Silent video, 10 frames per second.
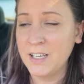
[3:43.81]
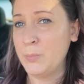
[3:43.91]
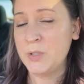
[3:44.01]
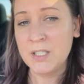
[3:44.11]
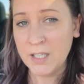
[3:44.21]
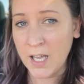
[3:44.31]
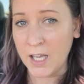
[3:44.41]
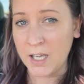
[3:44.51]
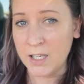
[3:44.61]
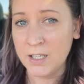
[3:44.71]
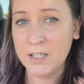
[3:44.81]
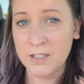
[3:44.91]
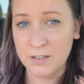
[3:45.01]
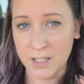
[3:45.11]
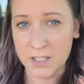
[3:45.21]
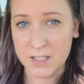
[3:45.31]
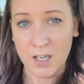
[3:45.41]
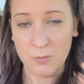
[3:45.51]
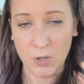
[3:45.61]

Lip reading: but today, like I said,